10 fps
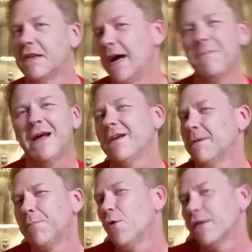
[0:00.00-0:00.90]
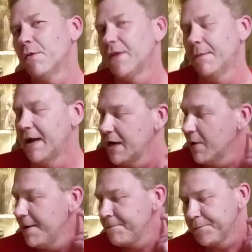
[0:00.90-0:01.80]
that I'm not going to pose with him
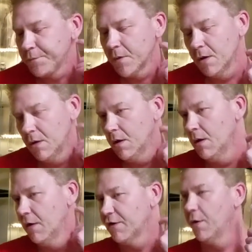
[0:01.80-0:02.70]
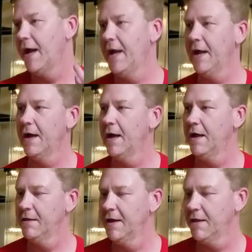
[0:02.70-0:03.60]
anyway. So I
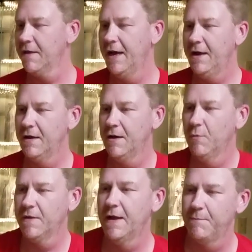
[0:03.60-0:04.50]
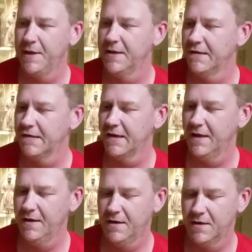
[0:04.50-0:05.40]
like that. And with that being
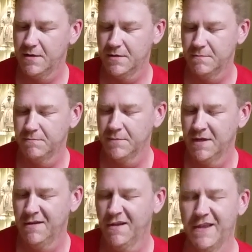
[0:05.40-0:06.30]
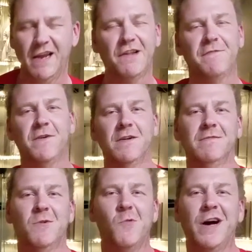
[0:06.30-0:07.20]
said, thanks for
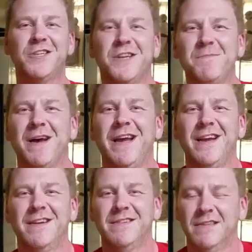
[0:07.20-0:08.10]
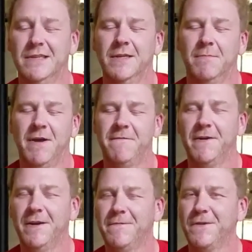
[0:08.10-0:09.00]
watching my
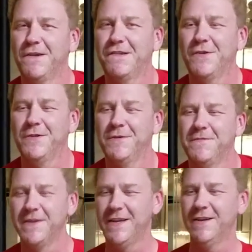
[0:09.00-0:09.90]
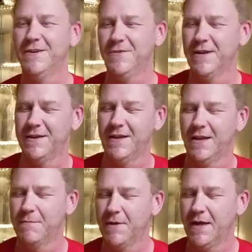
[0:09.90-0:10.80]
very first solo video
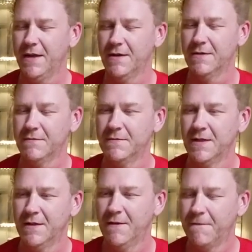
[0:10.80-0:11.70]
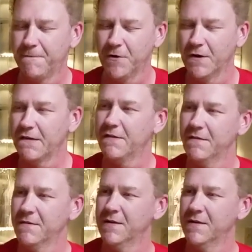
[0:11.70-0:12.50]
and my first